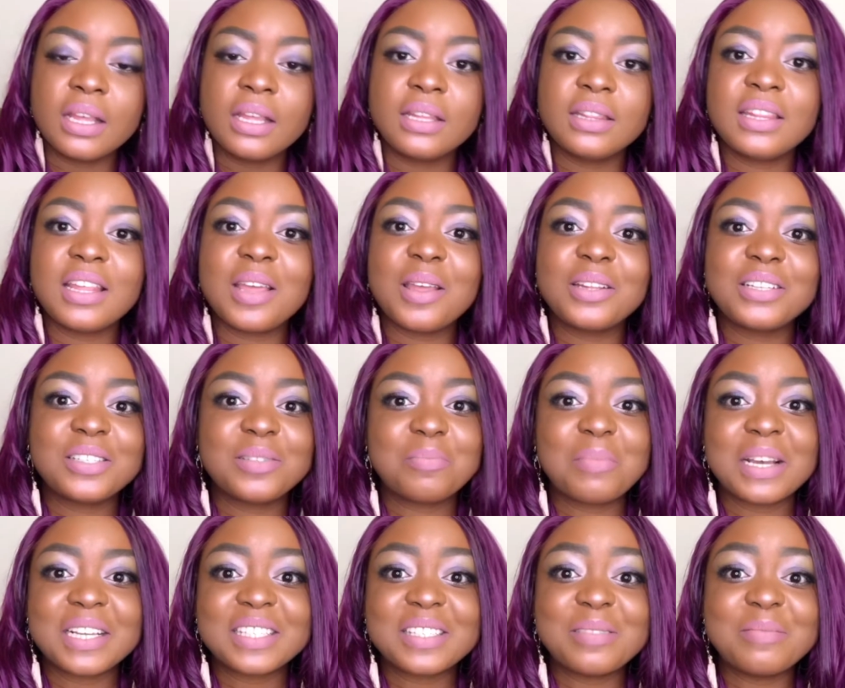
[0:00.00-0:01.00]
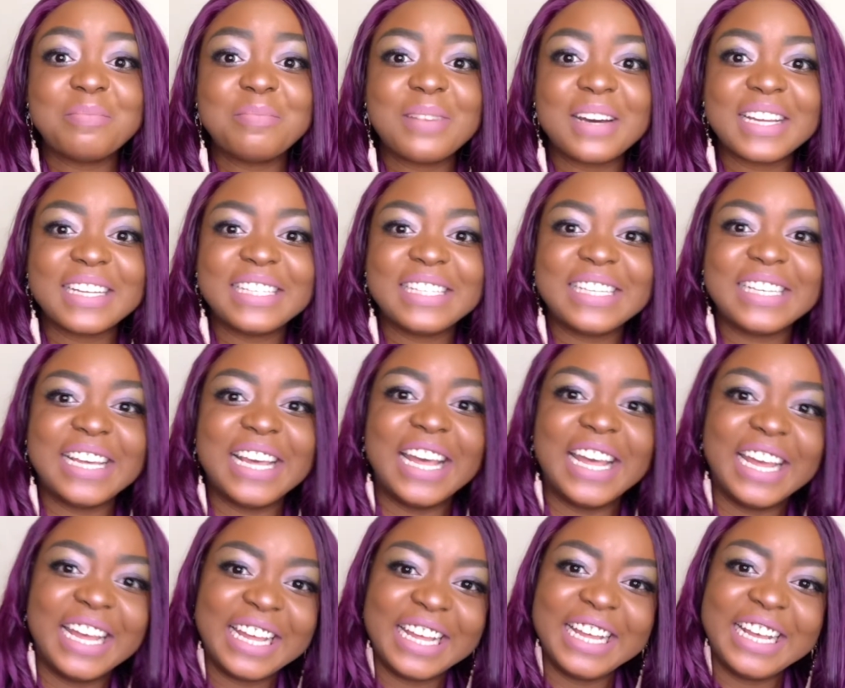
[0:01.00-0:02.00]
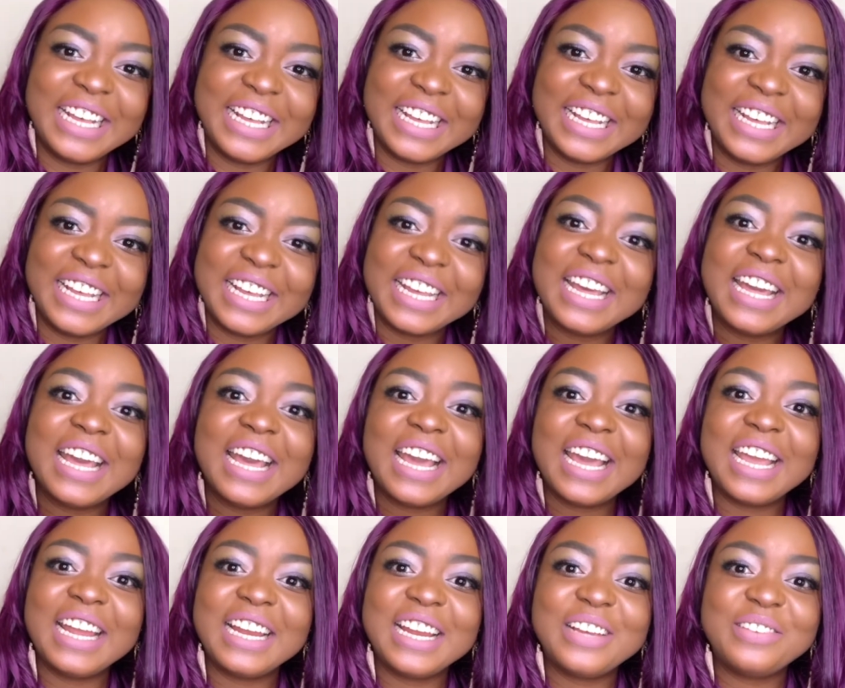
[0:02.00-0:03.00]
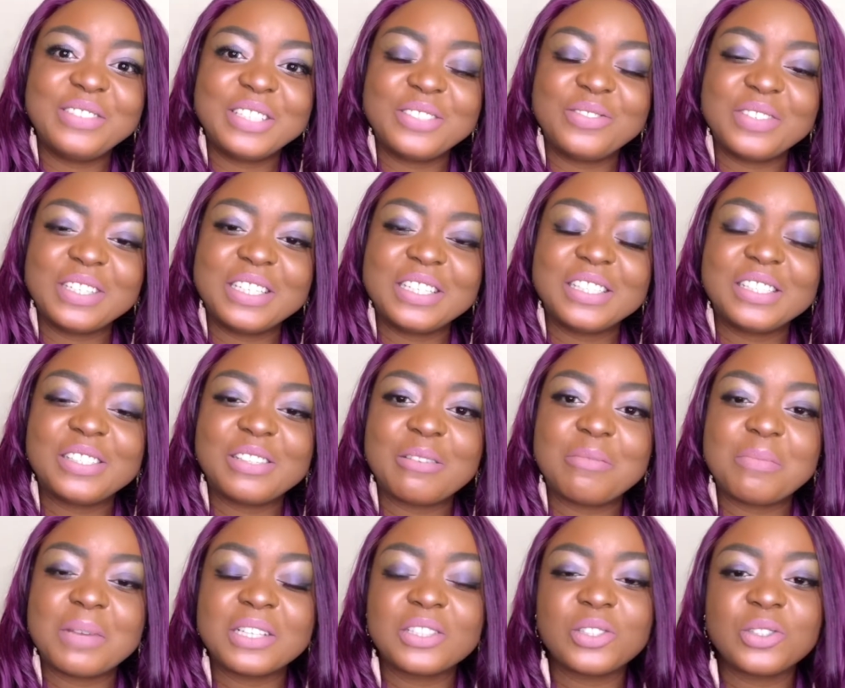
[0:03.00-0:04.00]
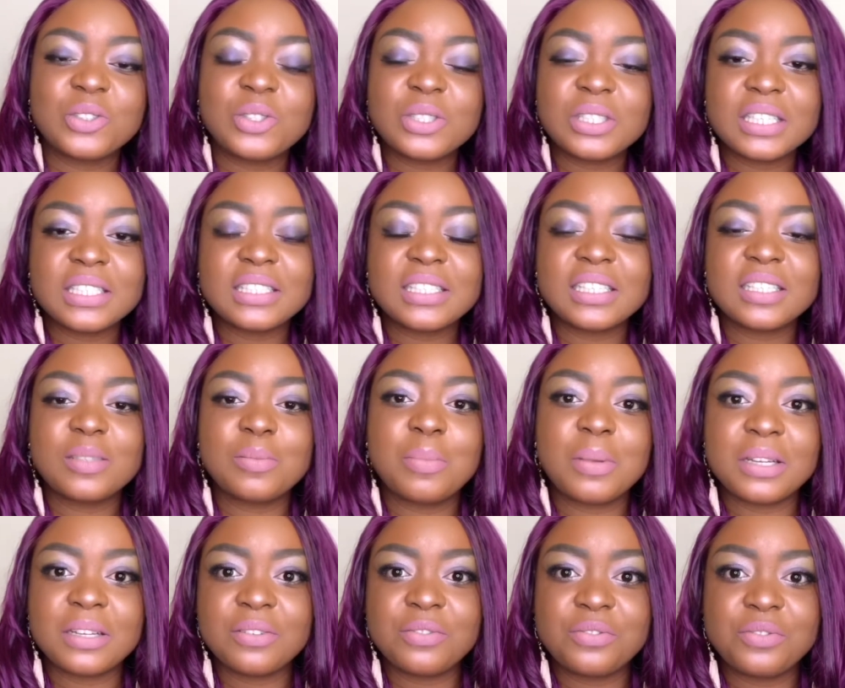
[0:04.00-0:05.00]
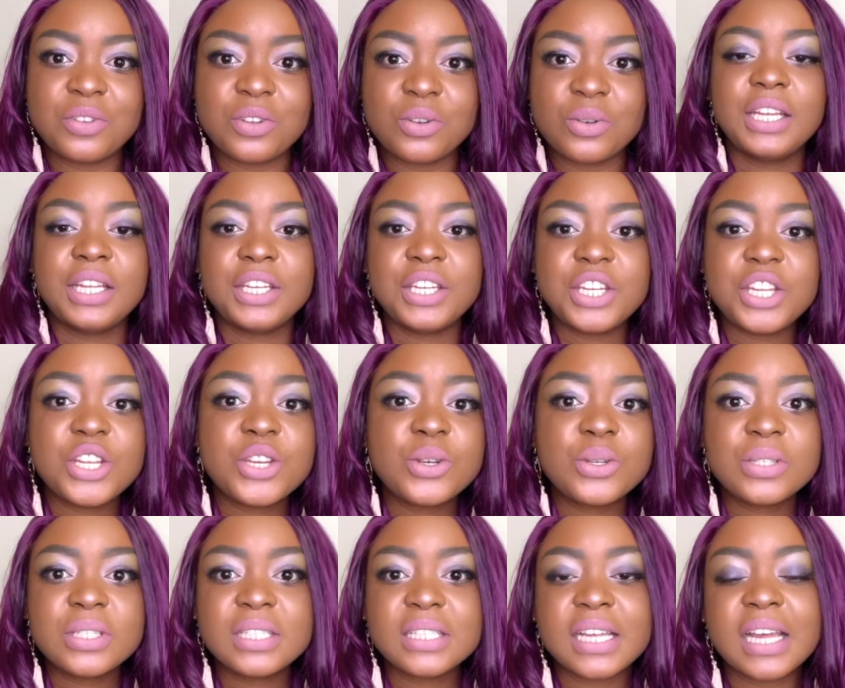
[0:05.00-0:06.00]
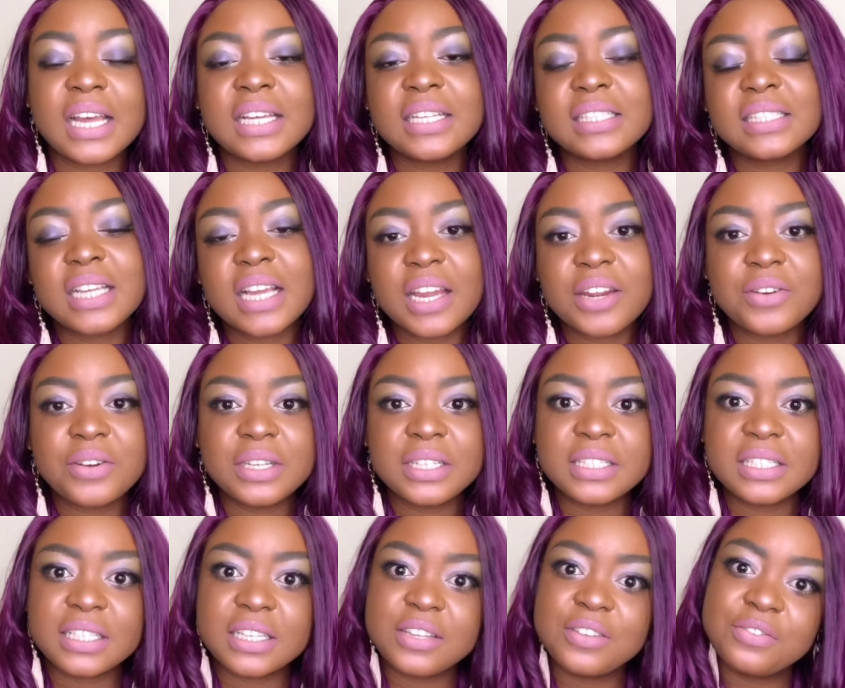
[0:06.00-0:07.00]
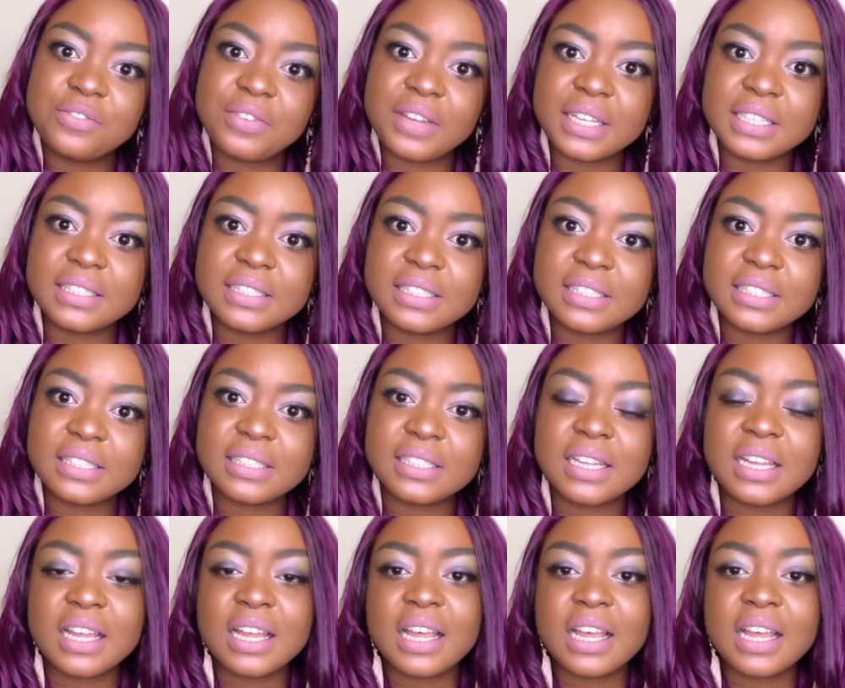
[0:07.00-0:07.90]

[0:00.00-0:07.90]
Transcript: there's Maxim Buddy. I love his videos so much. So those are just but a few. News and current events.